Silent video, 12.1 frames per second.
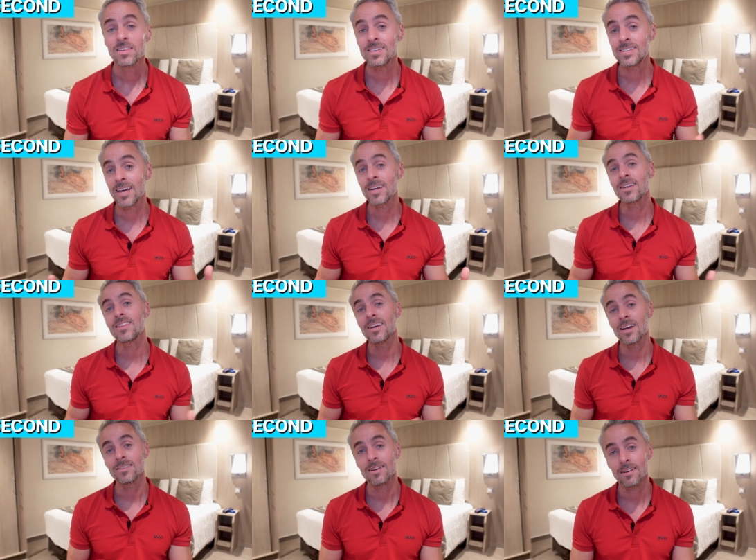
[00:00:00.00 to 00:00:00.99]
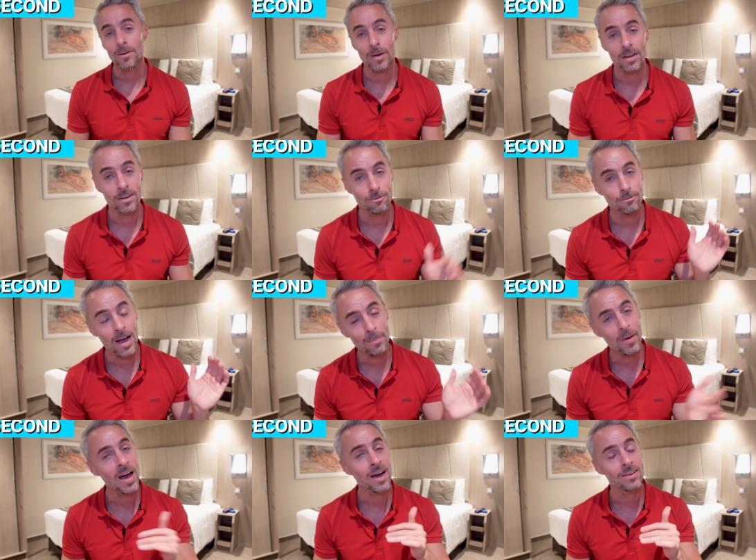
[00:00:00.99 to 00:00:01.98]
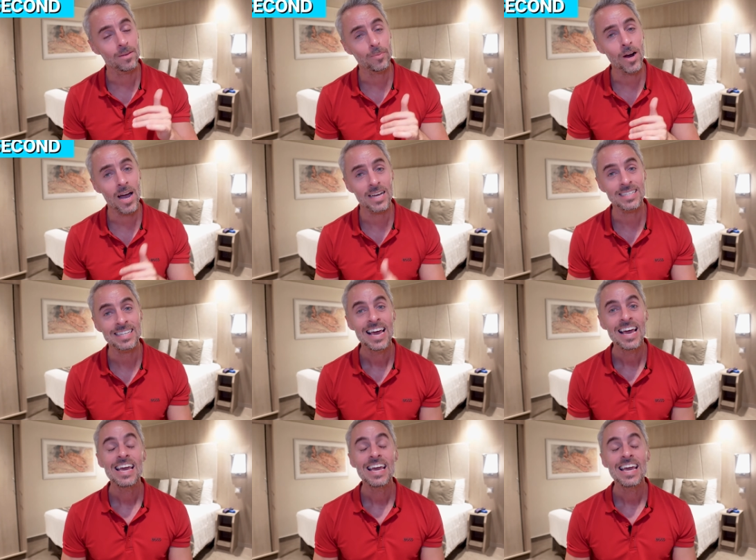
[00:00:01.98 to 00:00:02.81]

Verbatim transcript: The second thing I'll talk about here, right behind the price,